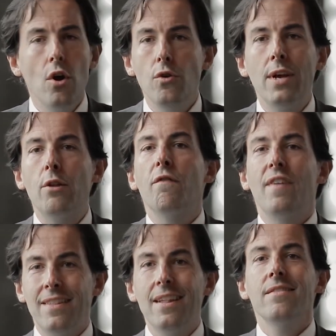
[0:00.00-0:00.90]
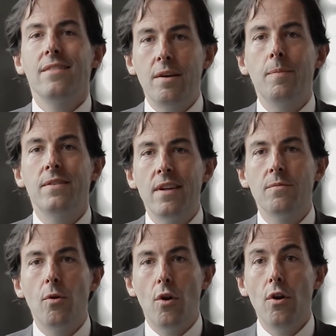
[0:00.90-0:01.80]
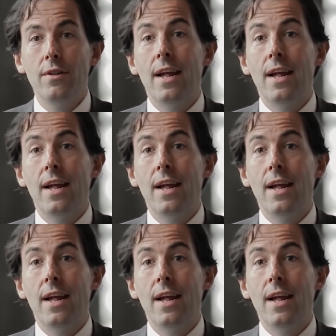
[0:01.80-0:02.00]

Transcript: you get a fantastic business model